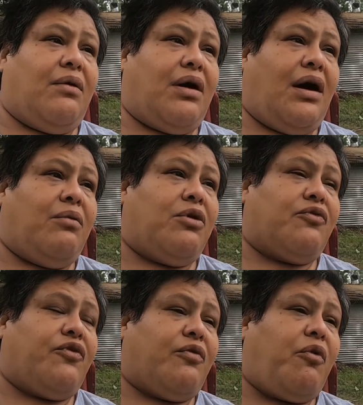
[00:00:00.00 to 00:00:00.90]
I work
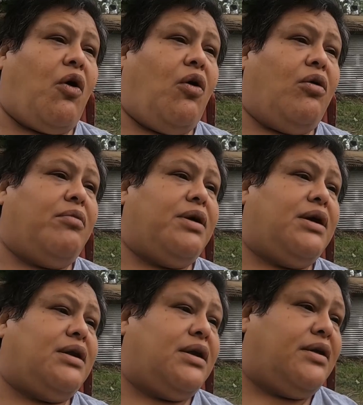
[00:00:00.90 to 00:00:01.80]
from home
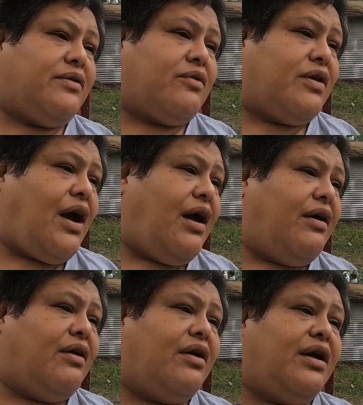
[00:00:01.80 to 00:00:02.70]
and he's
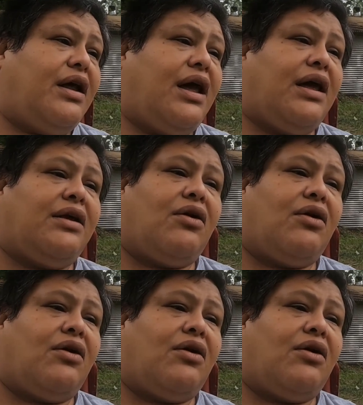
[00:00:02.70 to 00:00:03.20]
retired and